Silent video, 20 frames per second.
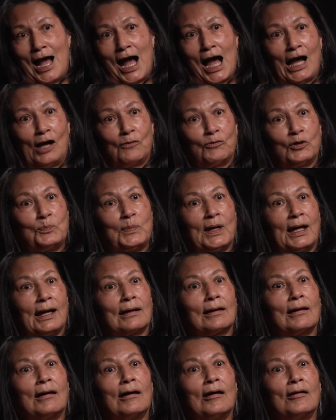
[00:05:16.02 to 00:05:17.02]
I would
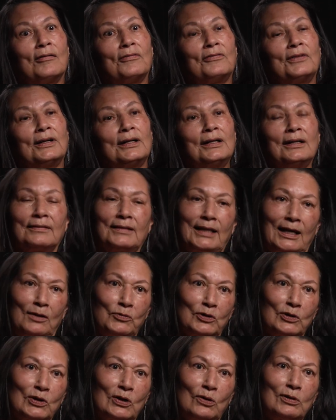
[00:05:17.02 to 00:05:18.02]
back off. They
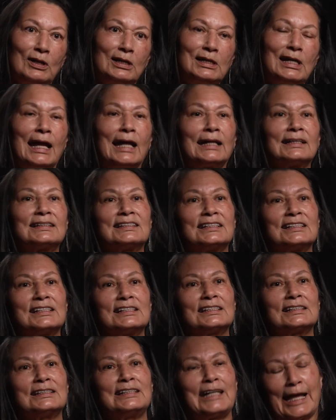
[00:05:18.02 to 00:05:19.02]
would go to
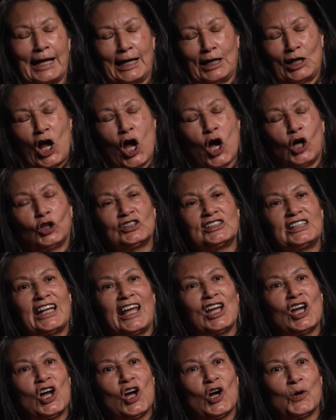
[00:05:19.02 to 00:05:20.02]
dances, Dad, I'll
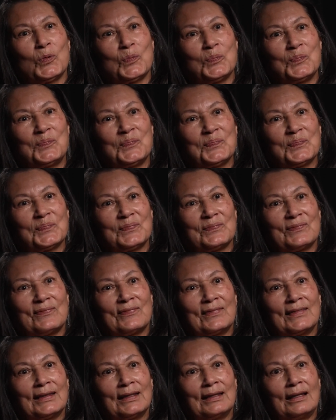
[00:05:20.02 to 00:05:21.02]
stay home.
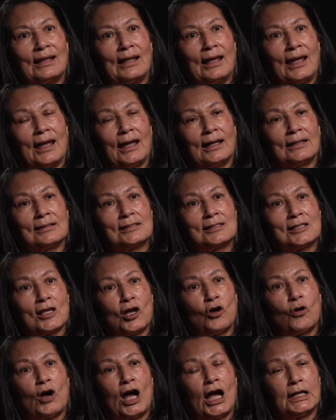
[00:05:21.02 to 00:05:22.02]
And
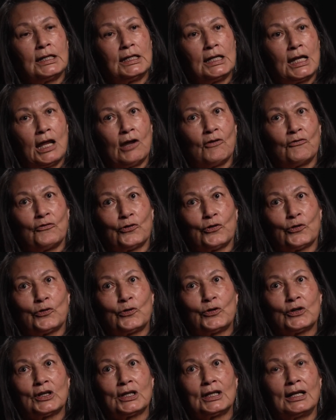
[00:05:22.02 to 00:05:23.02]
so I never
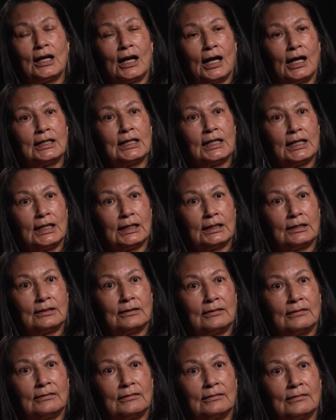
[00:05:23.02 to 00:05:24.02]
got in
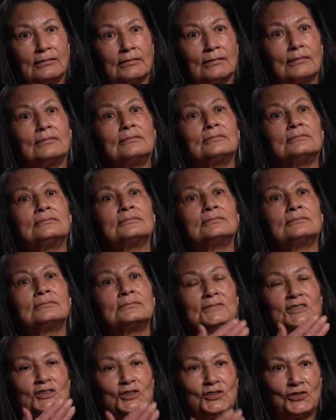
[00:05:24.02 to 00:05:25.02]

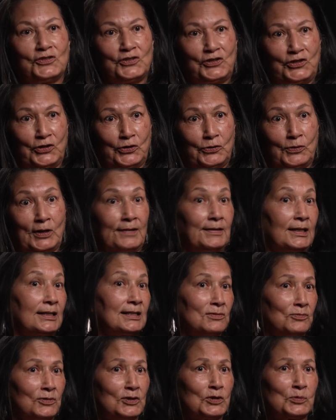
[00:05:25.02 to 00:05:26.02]
to, and
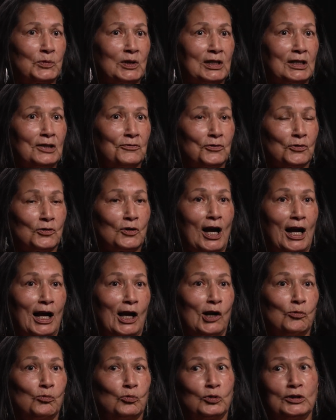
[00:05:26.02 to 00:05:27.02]
this was whenever
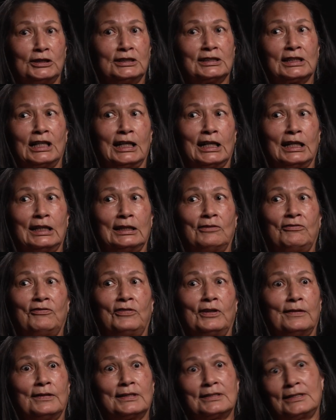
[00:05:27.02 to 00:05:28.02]
I was like in the
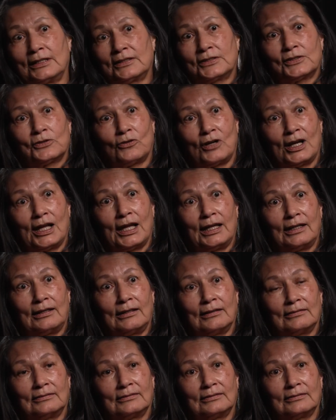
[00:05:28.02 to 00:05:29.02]
5th, 6th grade.
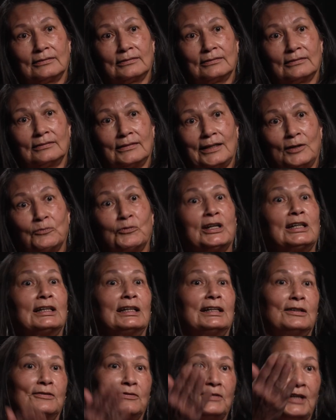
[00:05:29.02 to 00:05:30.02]
And we
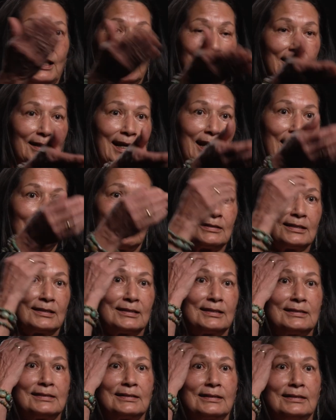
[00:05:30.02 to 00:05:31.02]
lived down in
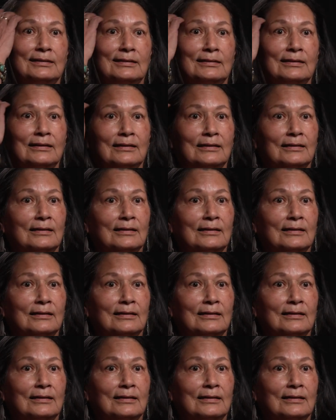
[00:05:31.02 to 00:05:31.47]
Altus, and